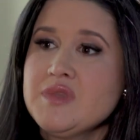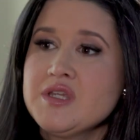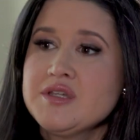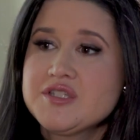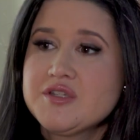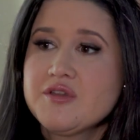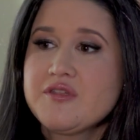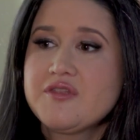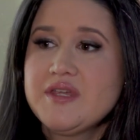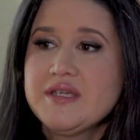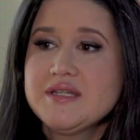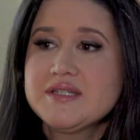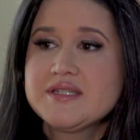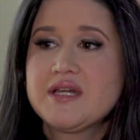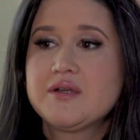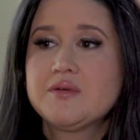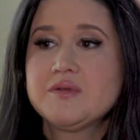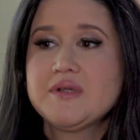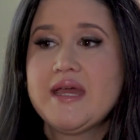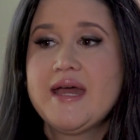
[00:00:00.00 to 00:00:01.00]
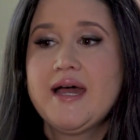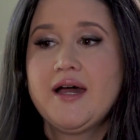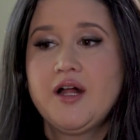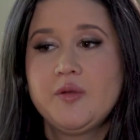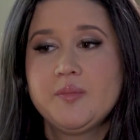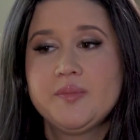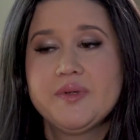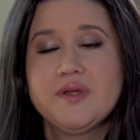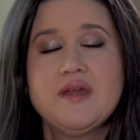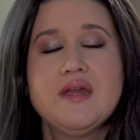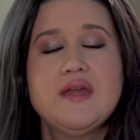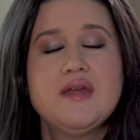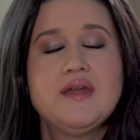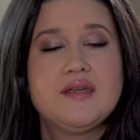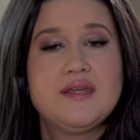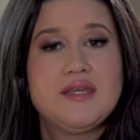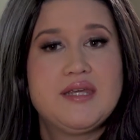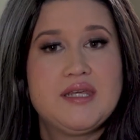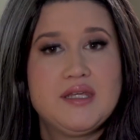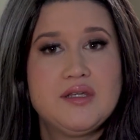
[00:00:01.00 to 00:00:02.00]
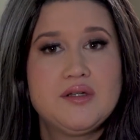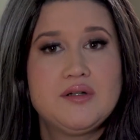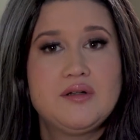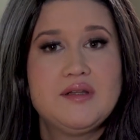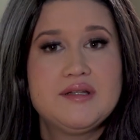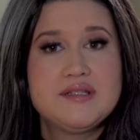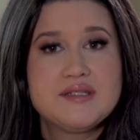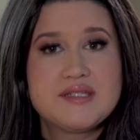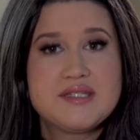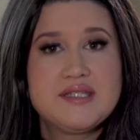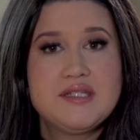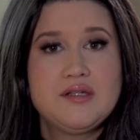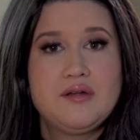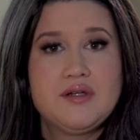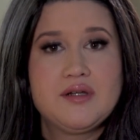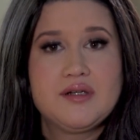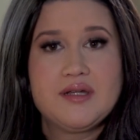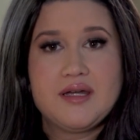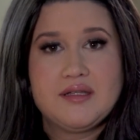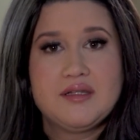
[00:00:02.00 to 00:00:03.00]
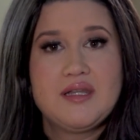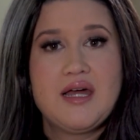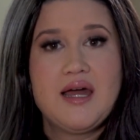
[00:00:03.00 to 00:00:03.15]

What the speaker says: So things that help heal and seal your gut